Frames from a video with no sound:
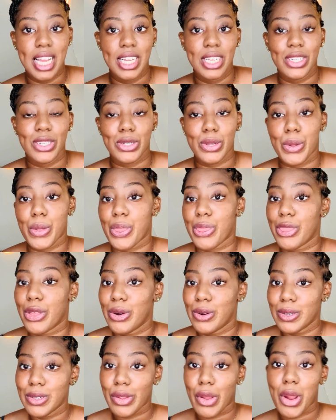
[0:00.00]
So
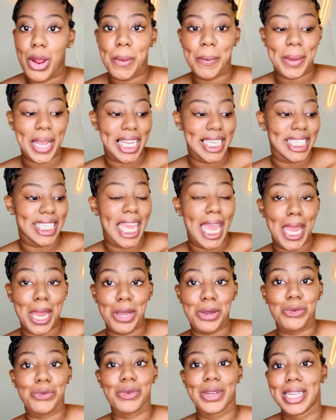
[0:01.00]
those are my
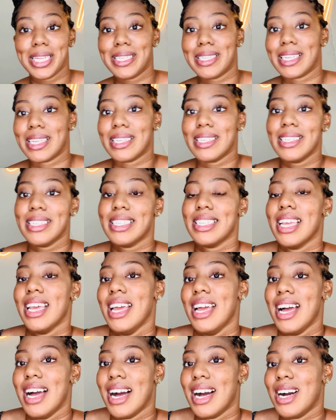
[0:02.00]
10 reasons.
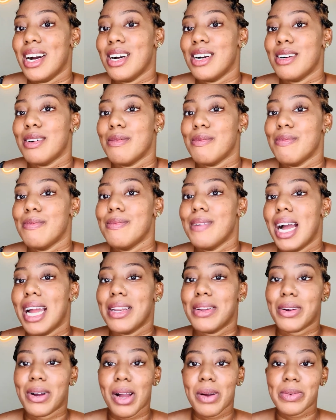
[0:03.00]
I
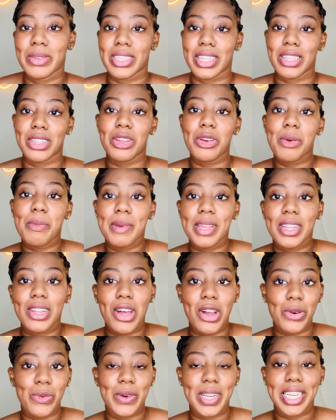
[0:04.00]
know I was a little bit
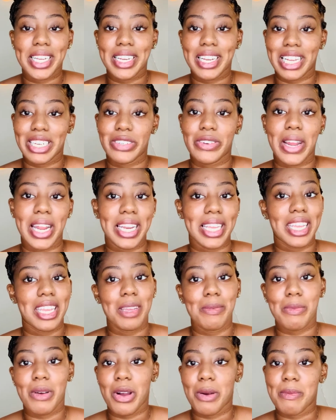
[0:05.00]
long-winded. I try to
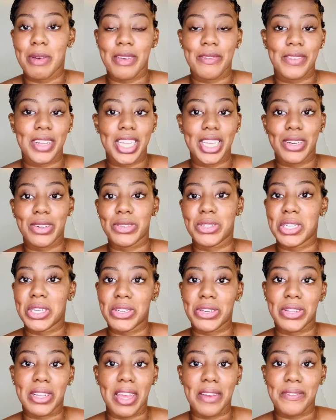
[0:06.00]
keep all my videos
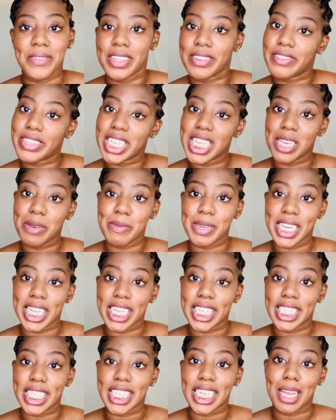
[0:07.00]
under like 15
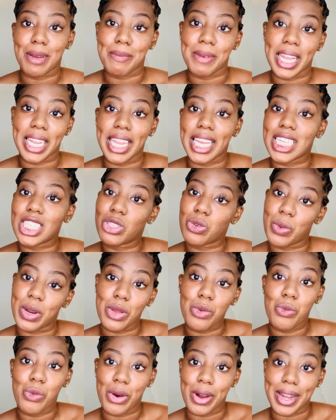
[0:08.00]
minutes, and I'm at like
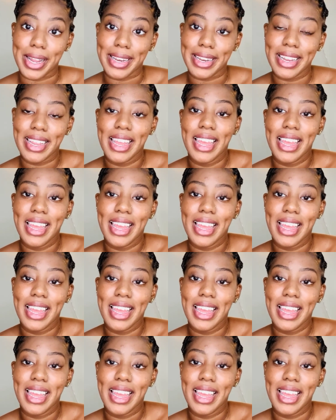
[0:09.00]
21.